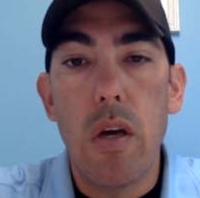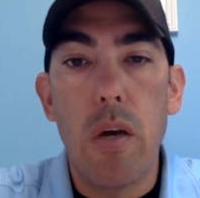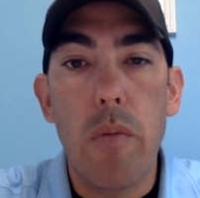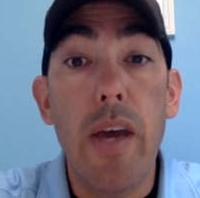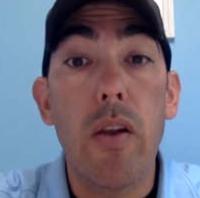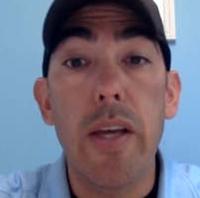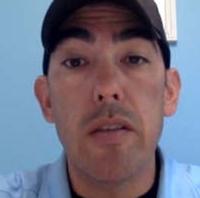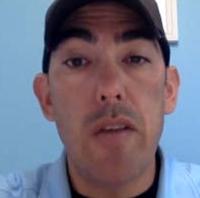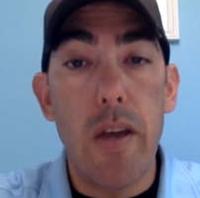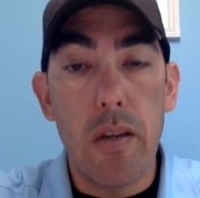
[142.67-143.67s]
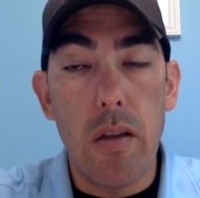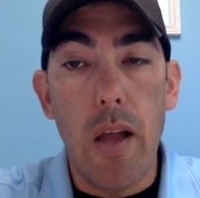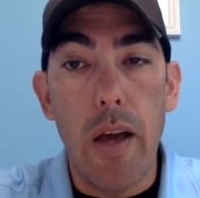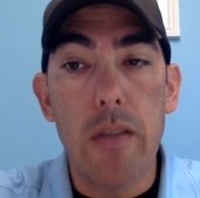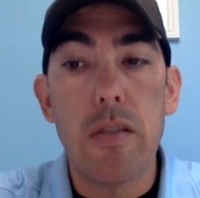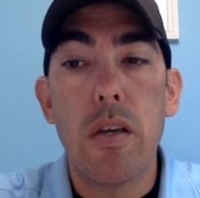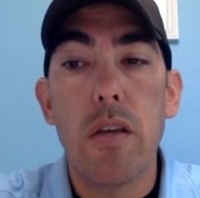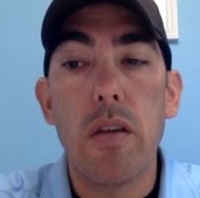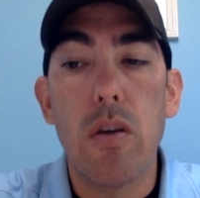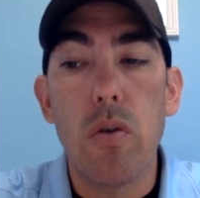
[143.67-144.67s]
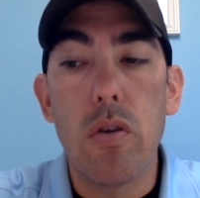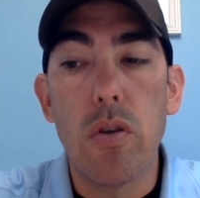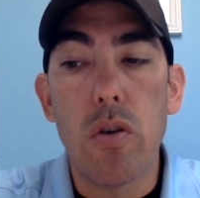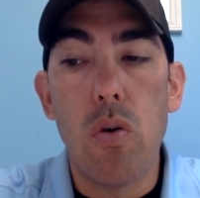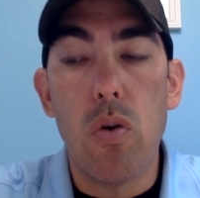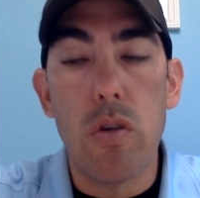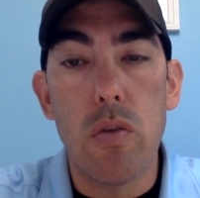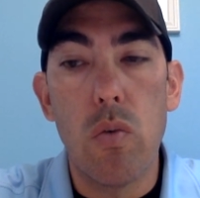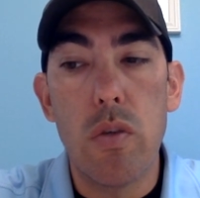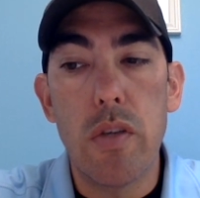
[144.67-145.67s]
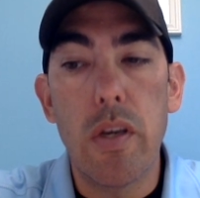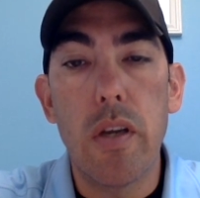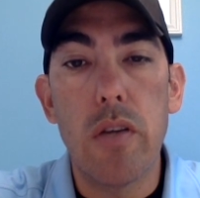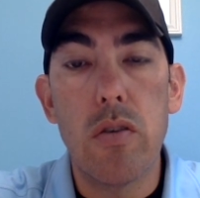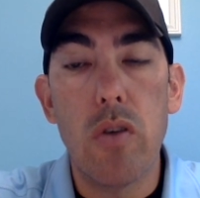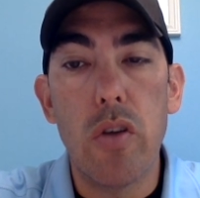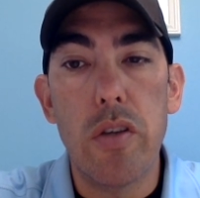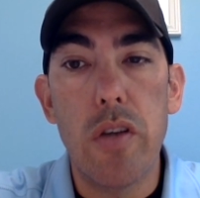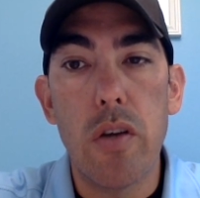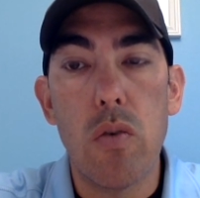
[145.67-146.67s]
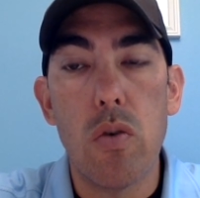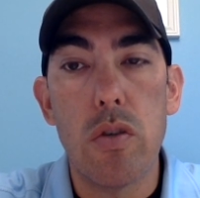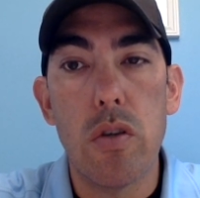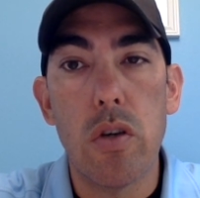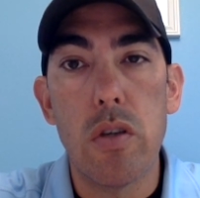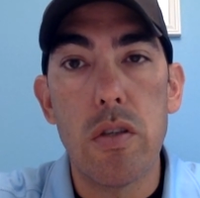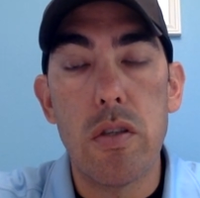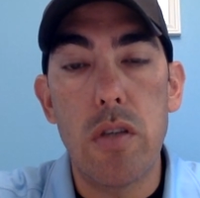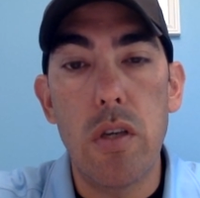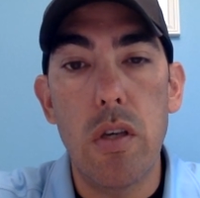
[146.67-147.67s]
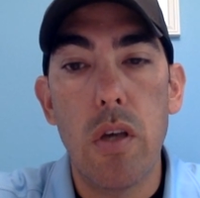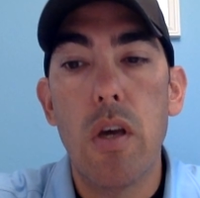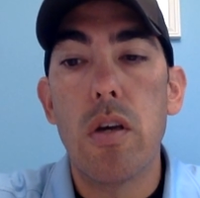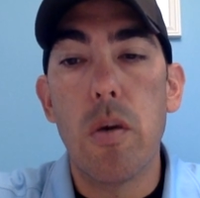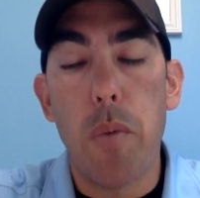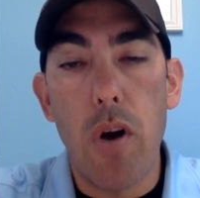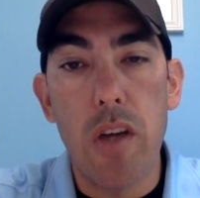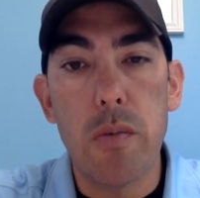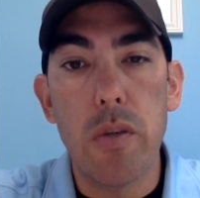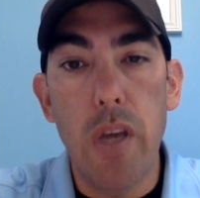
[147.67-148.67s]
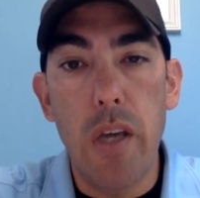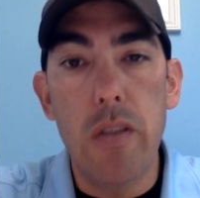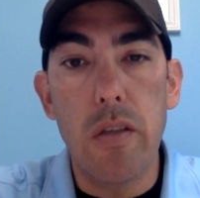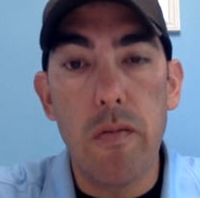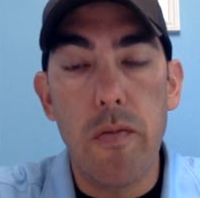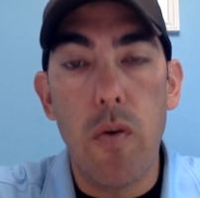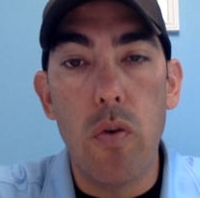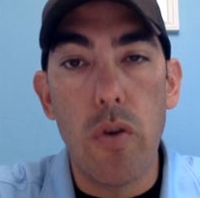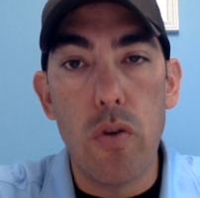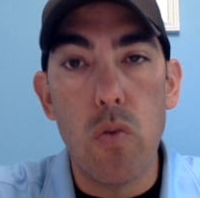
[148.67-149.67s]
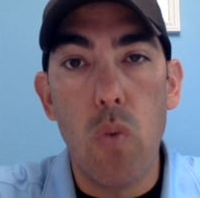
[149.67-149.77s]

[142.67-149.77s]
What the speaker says: LA10 class, they go into their course, and once they get into the LA10 course, they're going to see approximately 18 folders,